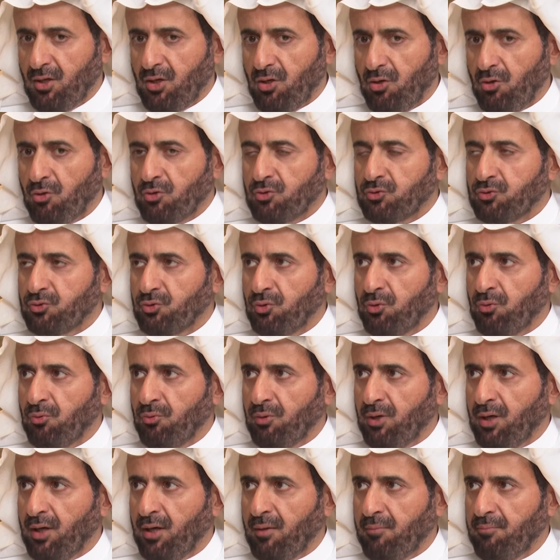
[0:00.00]

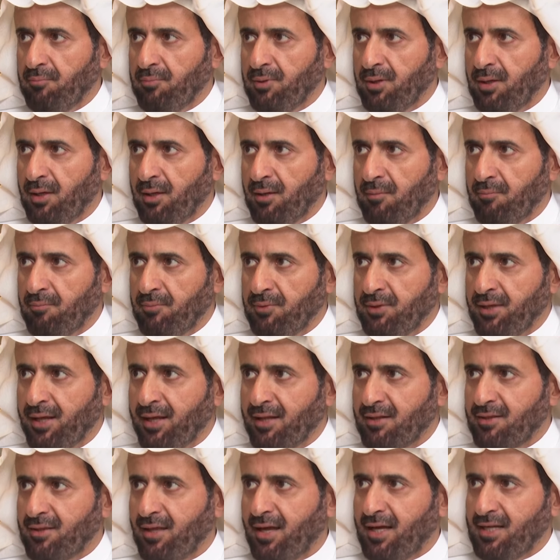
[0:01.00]
Also, the
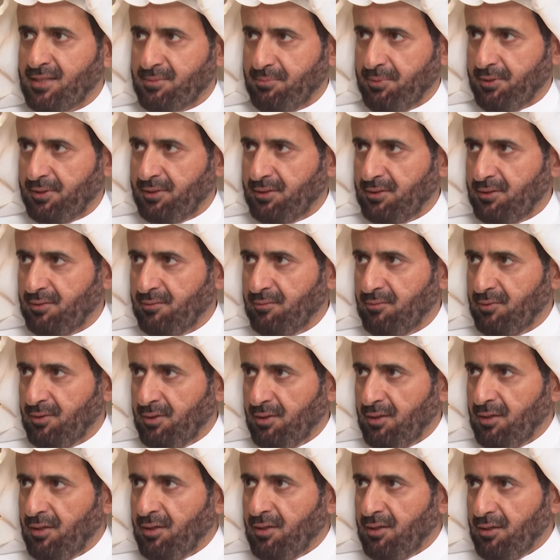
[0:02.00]
health aspect.
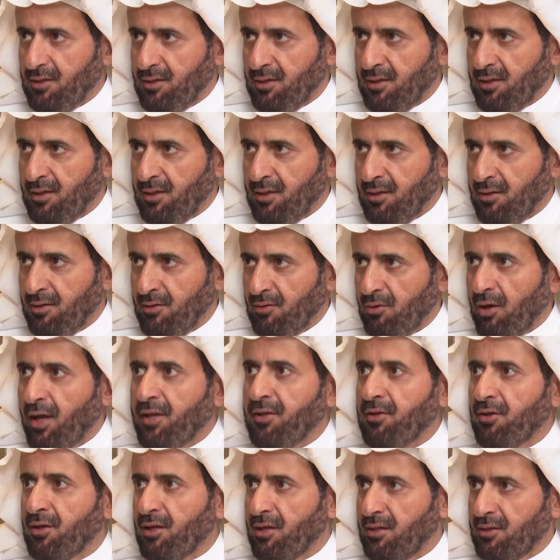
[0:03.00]

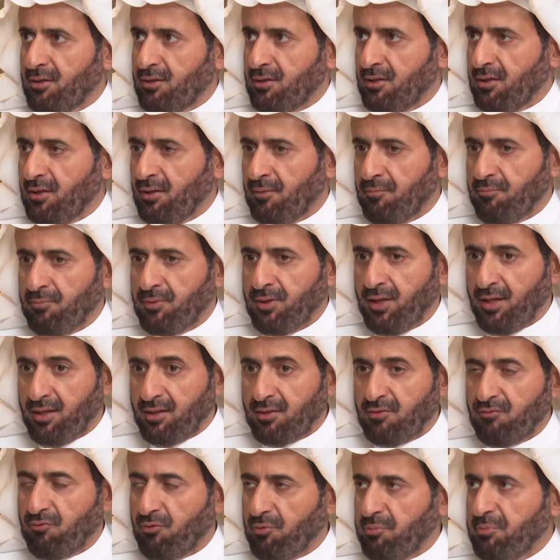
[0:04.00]
And the
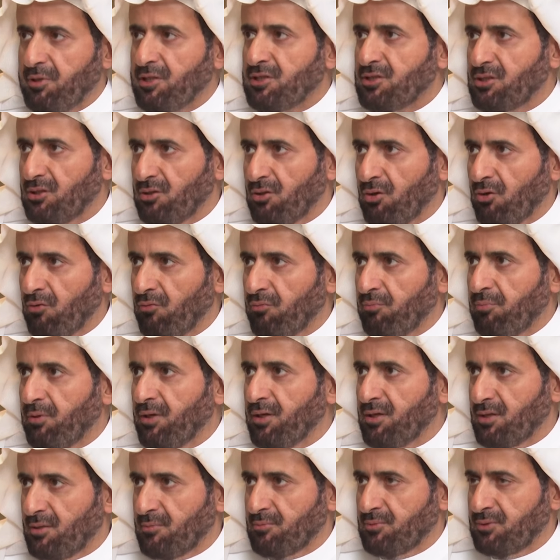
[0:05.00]
health information of
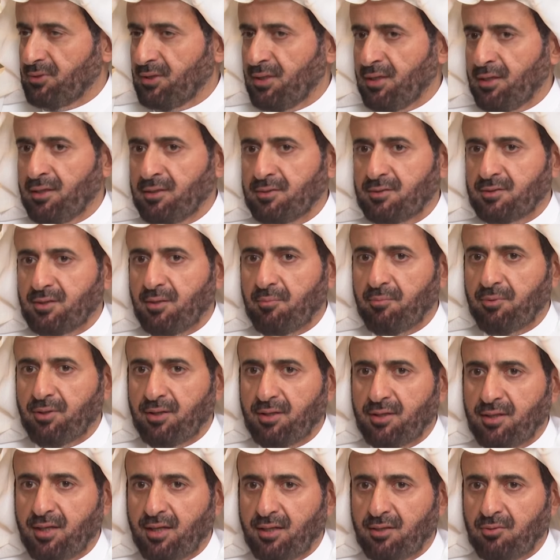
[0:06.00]
pilgrims is something
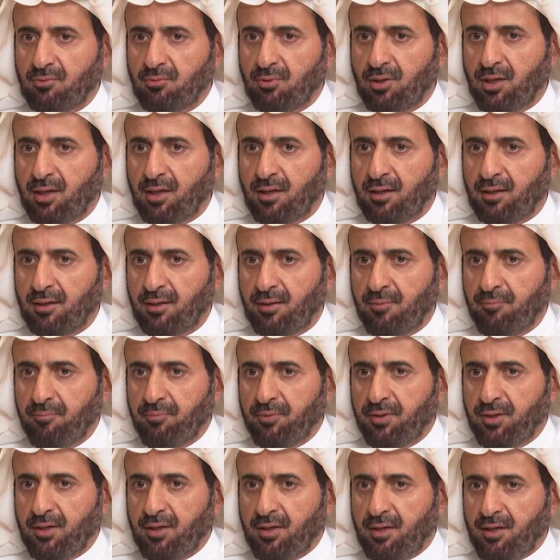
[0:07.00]
that we are
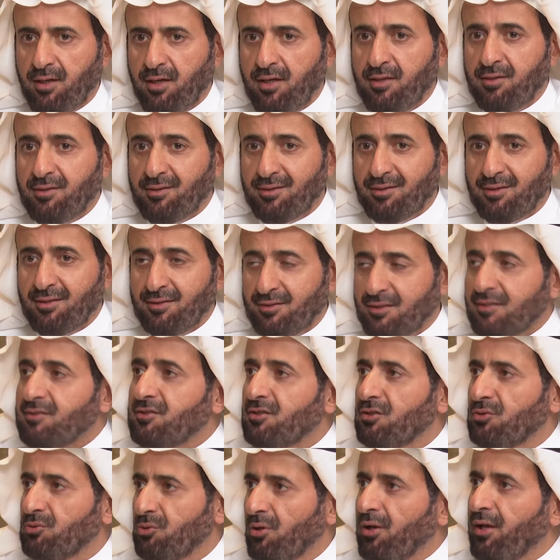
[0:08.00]

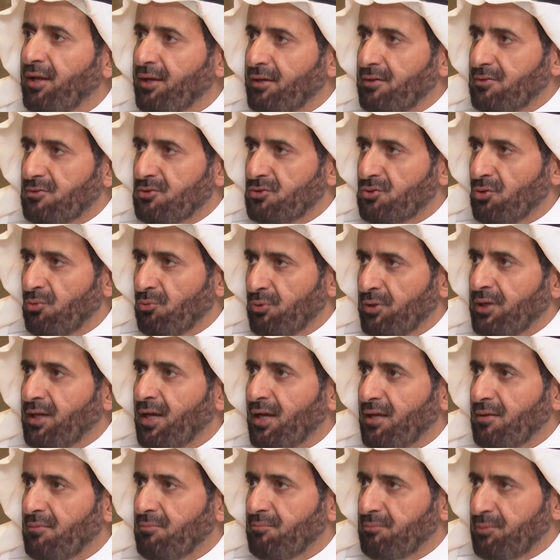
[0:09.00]
interested to learn, so we
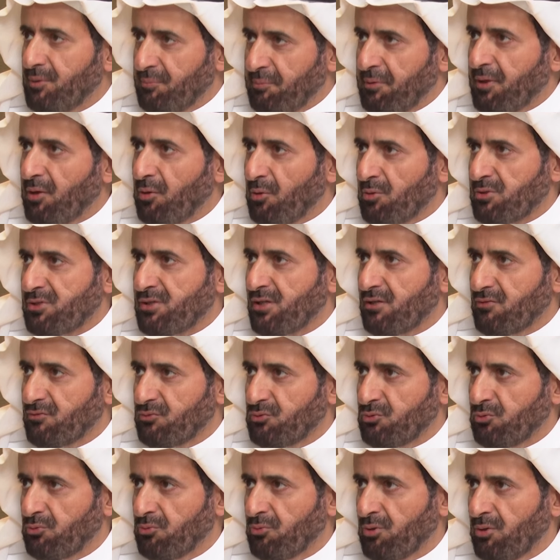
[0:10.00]
can prepare ourselves
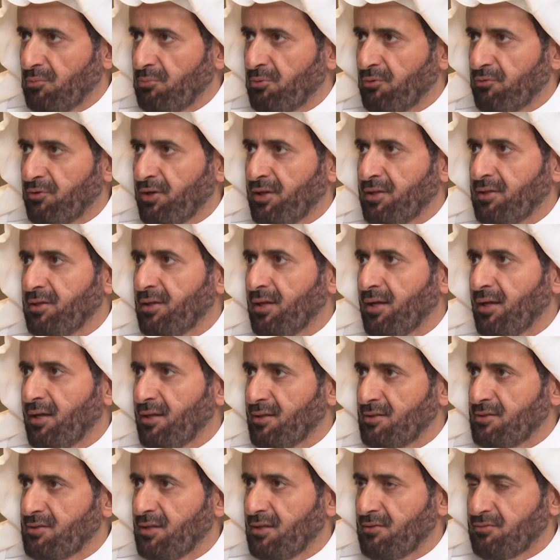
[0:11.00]
to provide
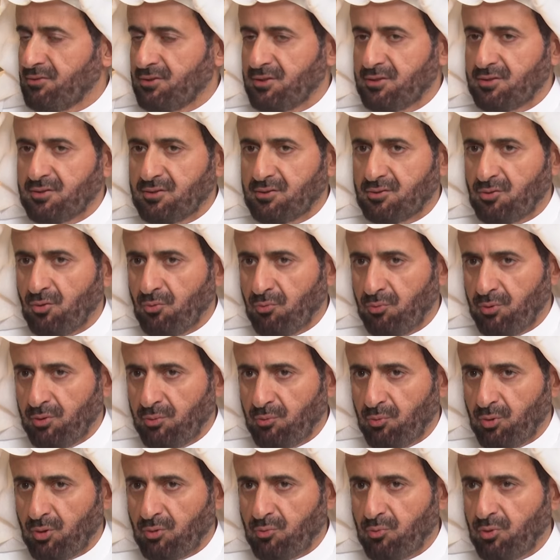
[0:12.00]
health services. So we
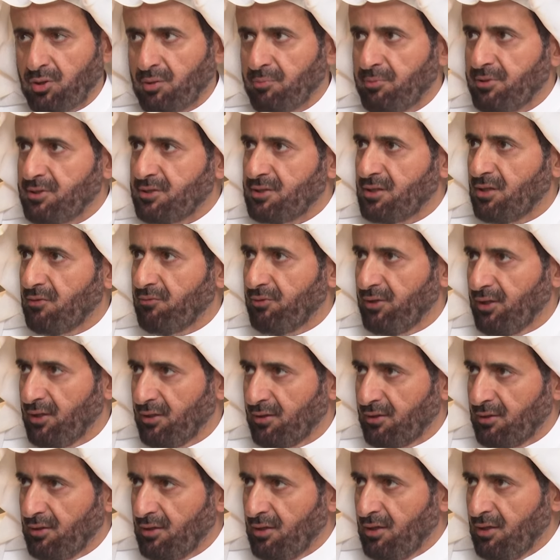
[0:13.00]
work with the Ministry of
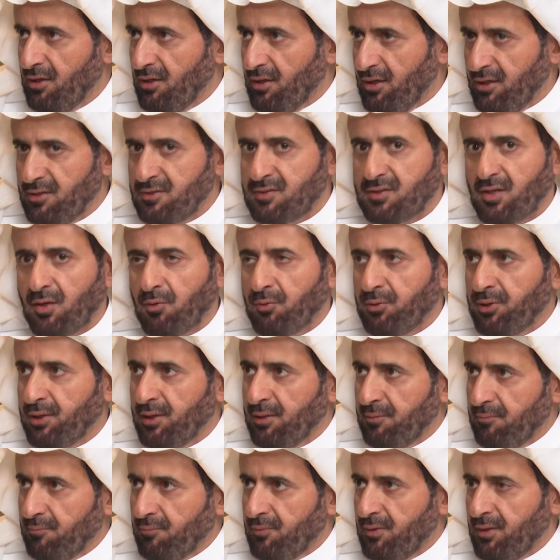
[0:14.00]
Health in Saudi